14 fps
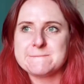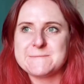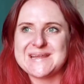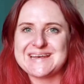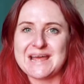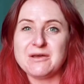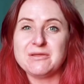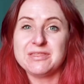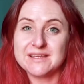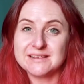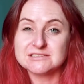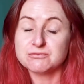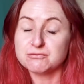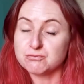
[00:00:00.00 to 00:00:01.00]
But now
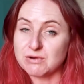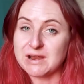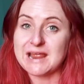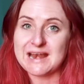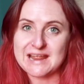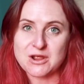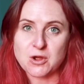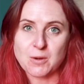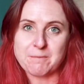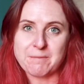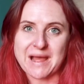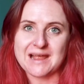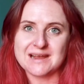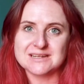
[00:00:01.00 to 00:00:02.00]
things have really got
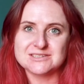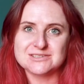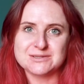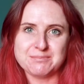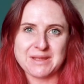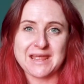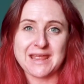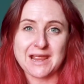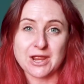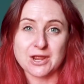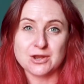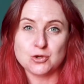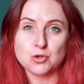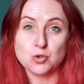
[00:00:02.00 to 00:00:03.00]
back to
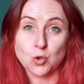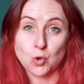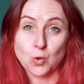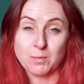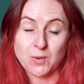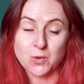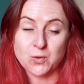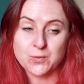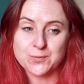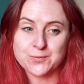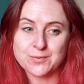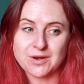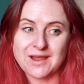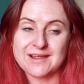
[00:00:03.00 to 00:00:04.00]
being normal,
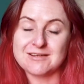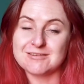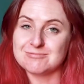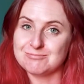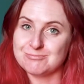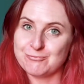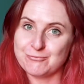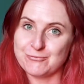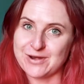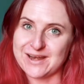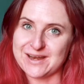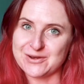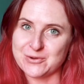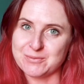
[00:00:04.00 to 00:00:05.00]
like
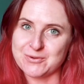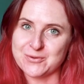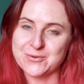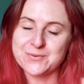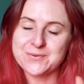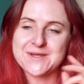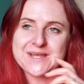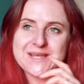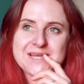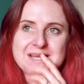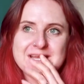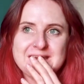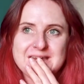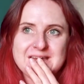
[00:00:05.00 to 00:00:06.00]
really normal.
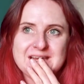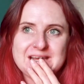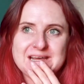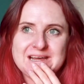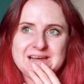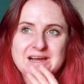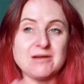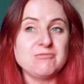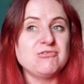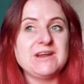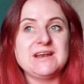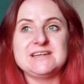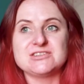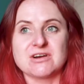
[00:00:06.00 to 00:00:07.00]
I'm
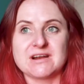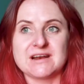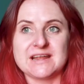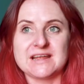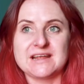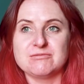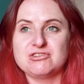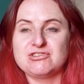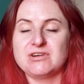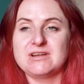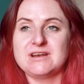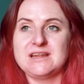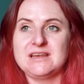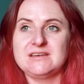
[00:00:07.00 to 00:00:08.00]
really struggling. I'm
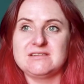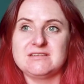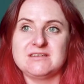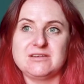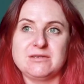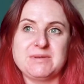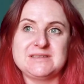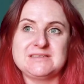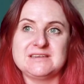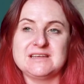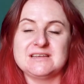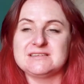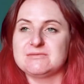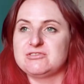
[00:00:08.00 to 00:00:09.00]
struggling to do business.